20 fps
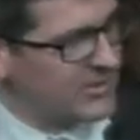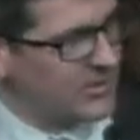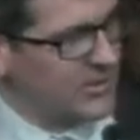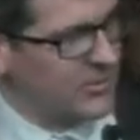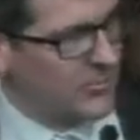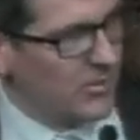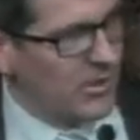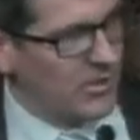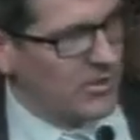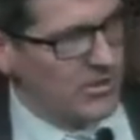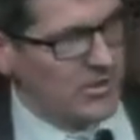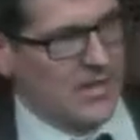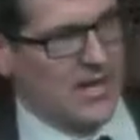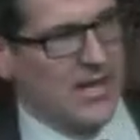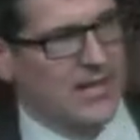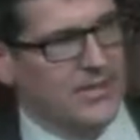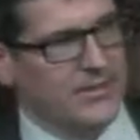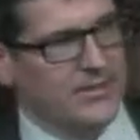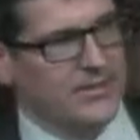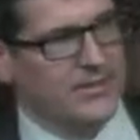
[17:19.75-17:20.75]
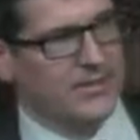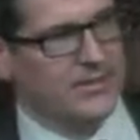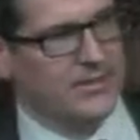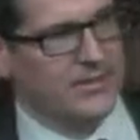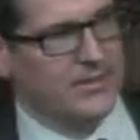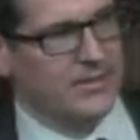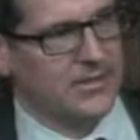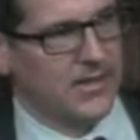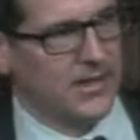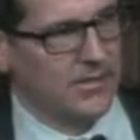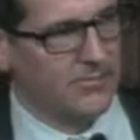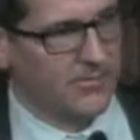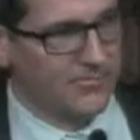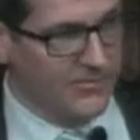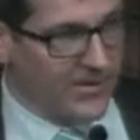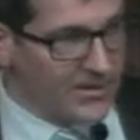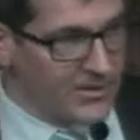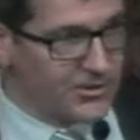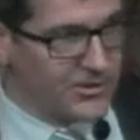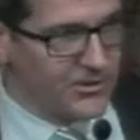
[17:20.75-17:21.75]
to market analysis
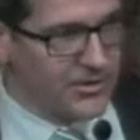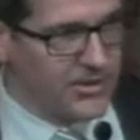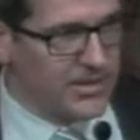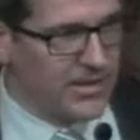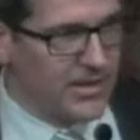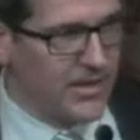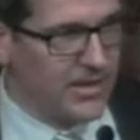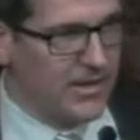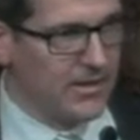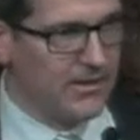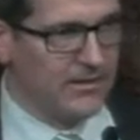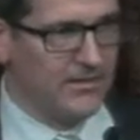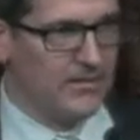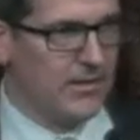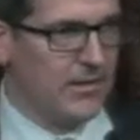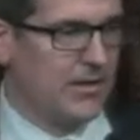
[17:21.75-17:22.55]
professionally done